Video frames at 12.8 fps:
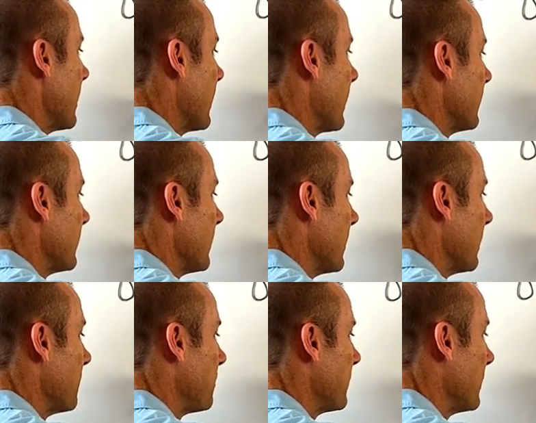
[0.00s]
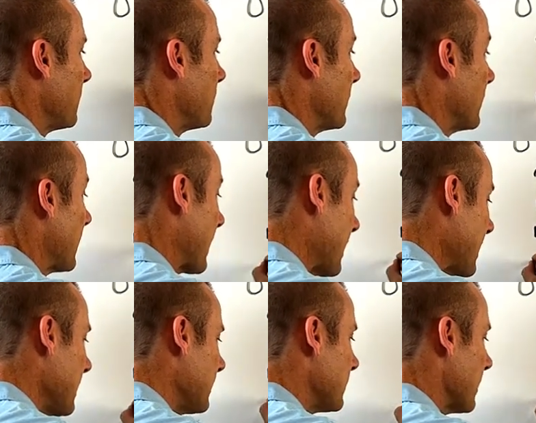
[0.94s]
and MPB
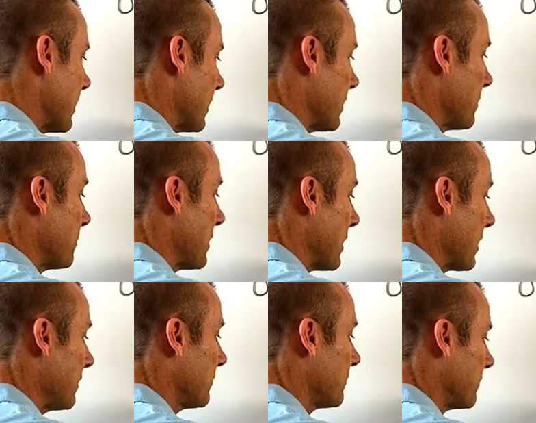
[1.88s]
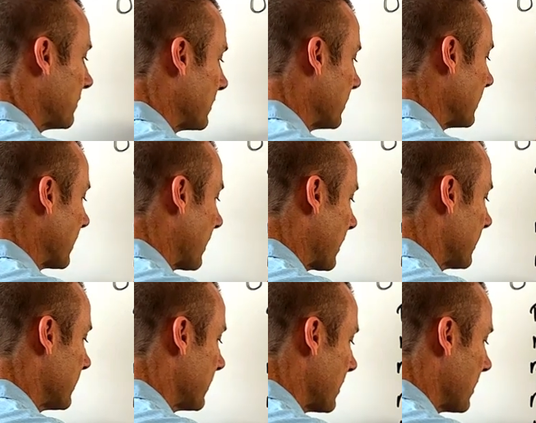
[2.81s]
and MSC
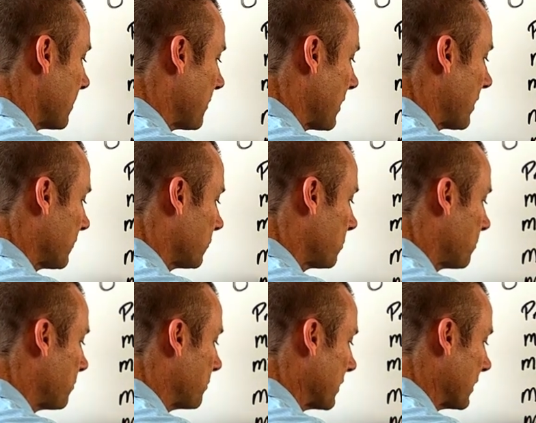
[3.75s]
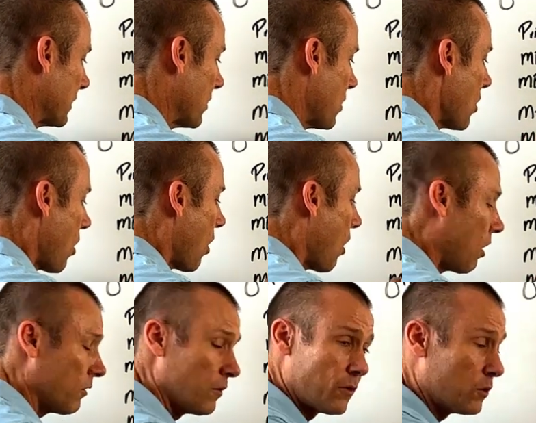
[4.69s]
and MSB.
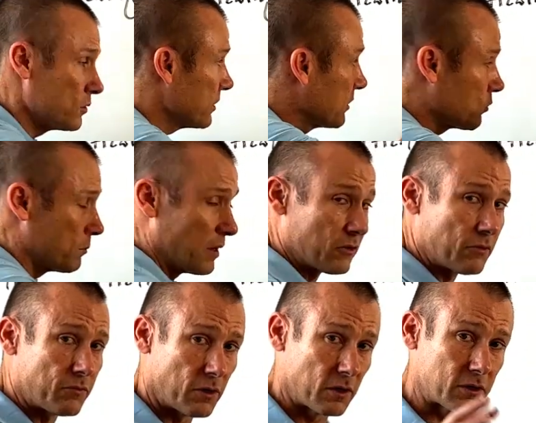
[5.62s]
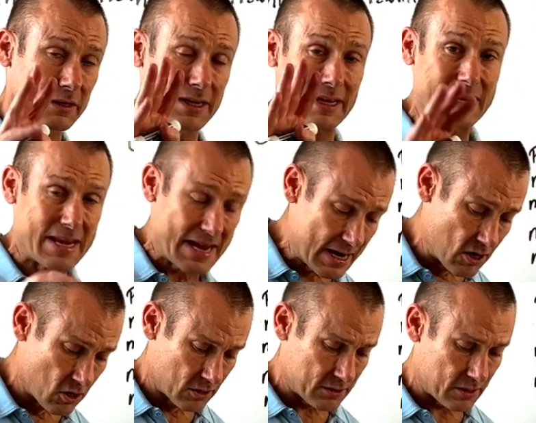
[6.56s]
All of those things we're measuring vertically, and
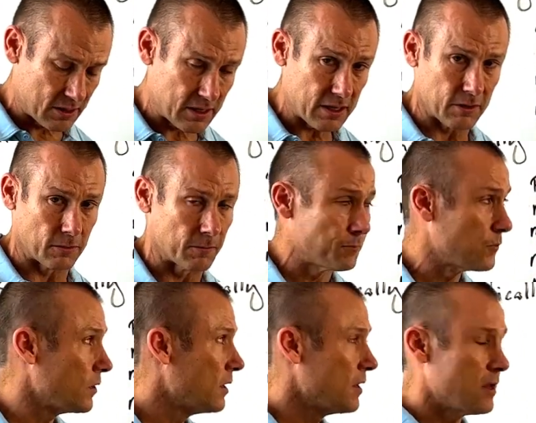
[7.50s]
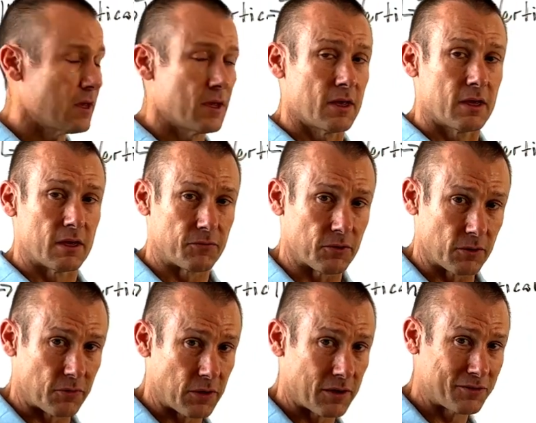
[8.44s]
here's the deal. If
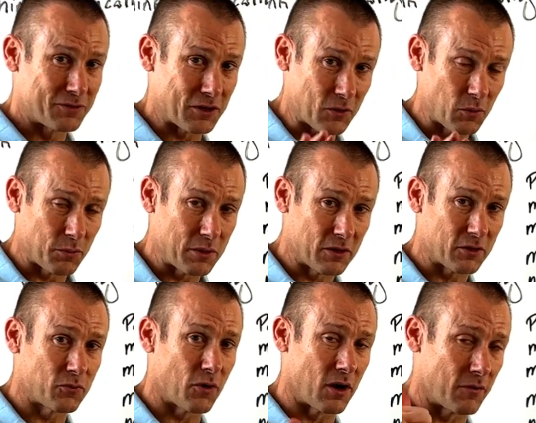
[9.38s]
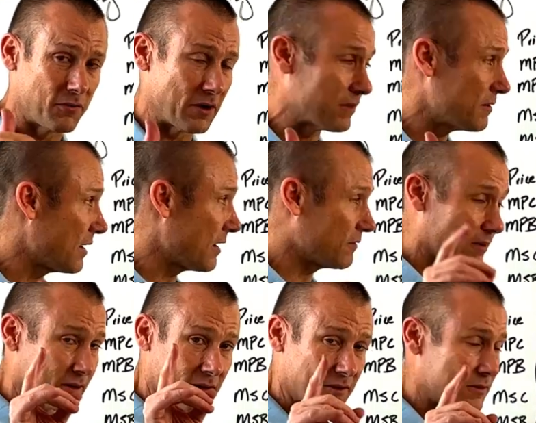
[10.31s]
you've stuck with me this far,
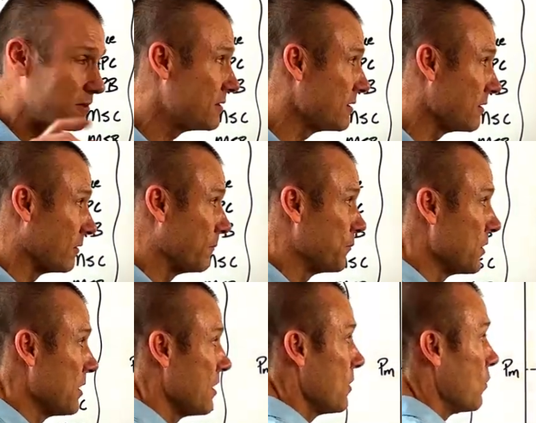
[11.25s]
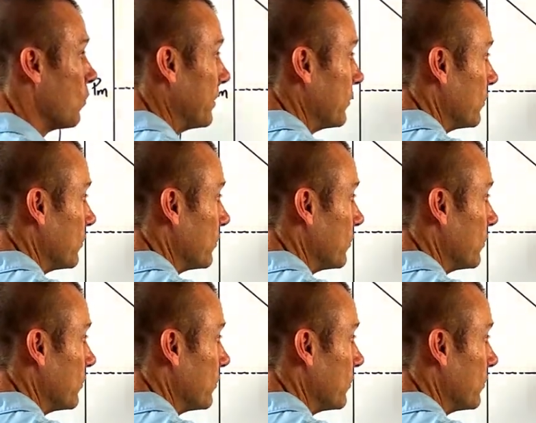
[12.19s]
fantastic. Here's the deal. When